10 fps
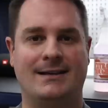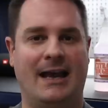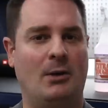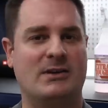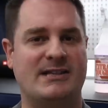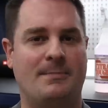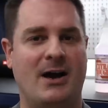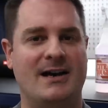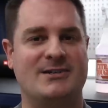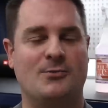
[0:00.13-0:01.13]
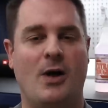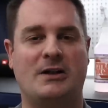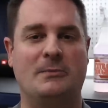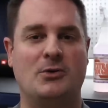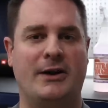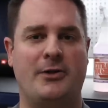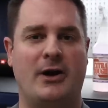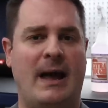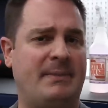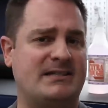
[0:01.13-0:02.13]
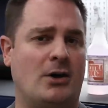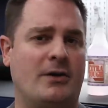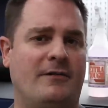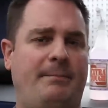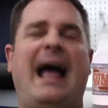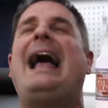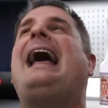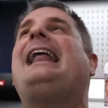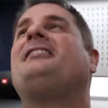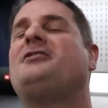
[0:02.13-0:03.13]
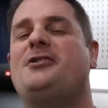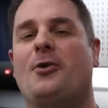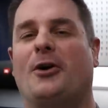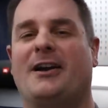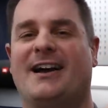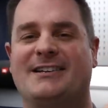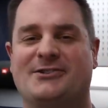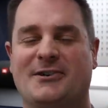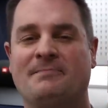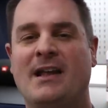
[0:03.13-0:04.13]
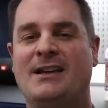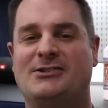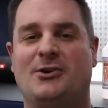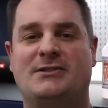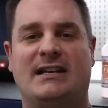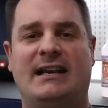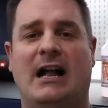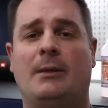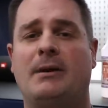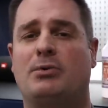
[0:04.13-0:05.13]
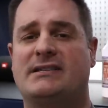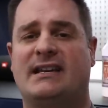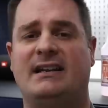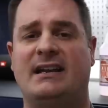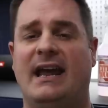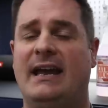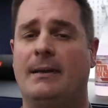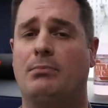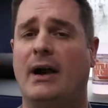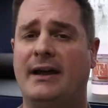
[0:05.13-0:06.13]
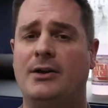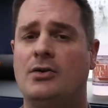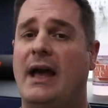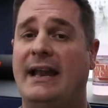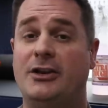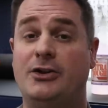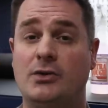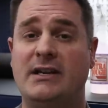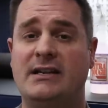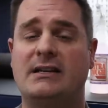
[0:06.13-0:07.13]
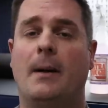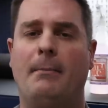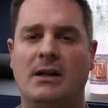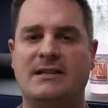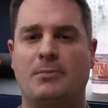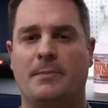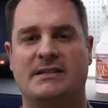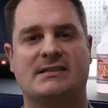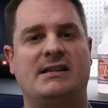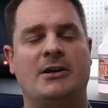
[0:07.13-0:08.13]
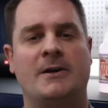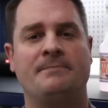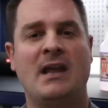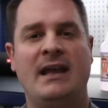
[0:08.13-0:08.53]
Hey, what's up guys? Welcome to another episode of Pan the Organizer. So today I'll be presenting a brand new and unique multi-purpose cleaner.